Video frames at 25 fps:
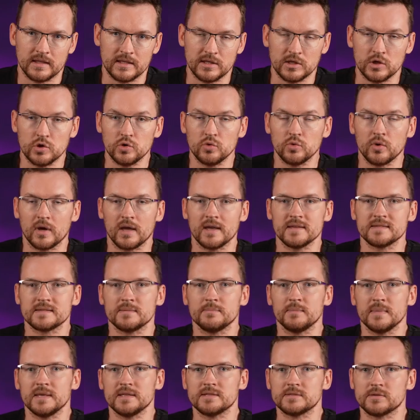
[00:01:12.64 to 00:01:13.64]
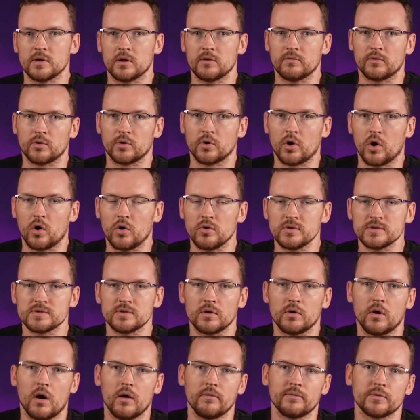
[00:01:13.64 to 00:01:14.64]
new SMB server
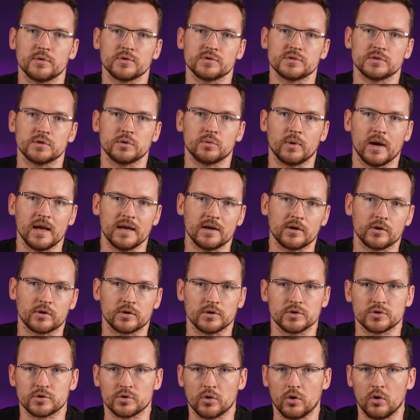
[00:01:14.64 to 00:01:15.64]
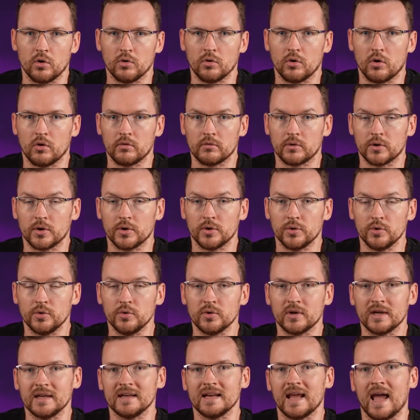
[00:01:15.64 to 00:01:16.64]
also offers greater control over
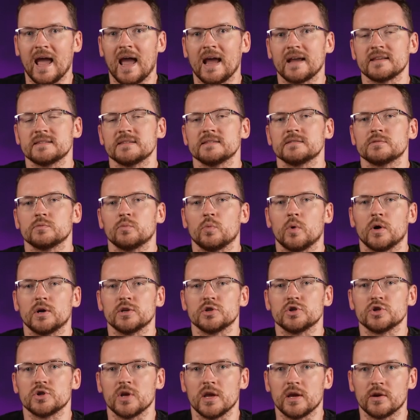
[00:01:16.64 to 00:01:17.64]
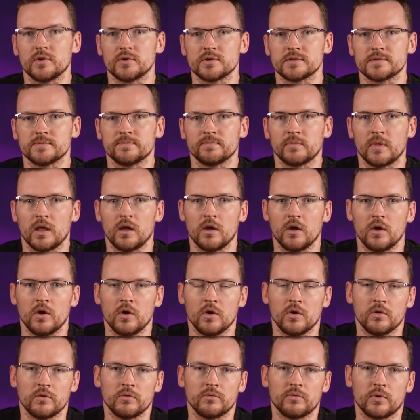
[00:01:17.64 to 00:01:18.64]
who can access what shares.
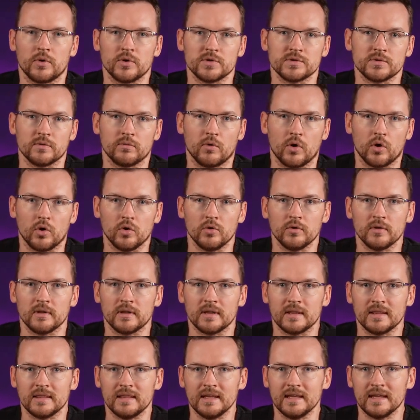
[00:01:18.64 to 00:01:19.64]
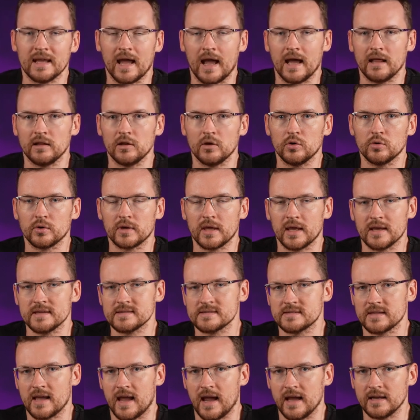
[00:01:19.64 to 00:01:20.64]
First of all, the allow
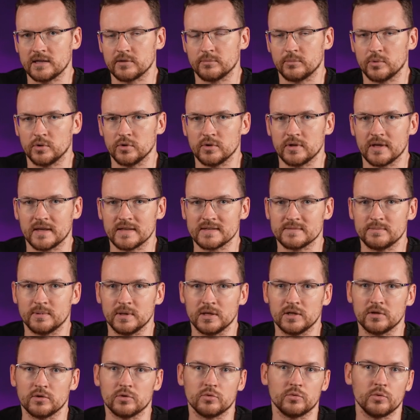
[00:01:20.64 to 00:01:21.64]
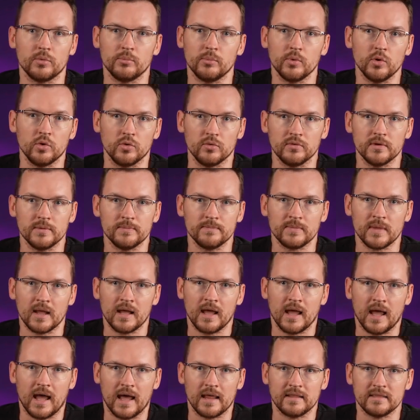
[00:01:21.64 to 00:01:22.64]
guest attribute has been removed,
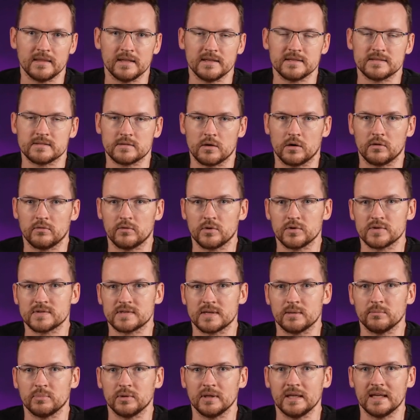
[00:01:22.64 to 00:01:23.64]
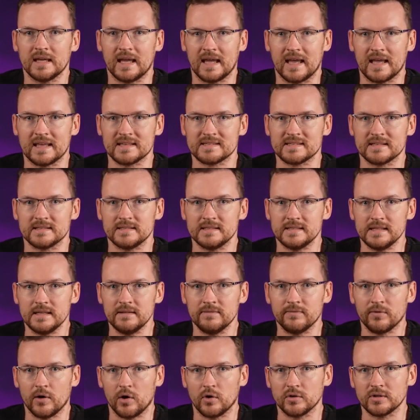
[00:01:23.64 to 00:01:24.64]
and the server simply has a
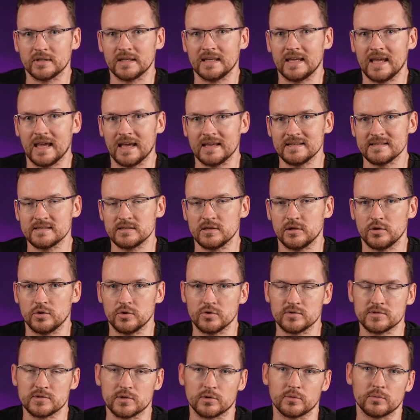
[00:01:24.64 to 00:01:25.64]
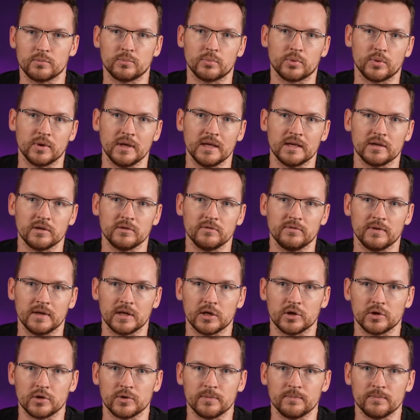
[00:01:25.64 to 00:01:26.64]
default guest user pre-configured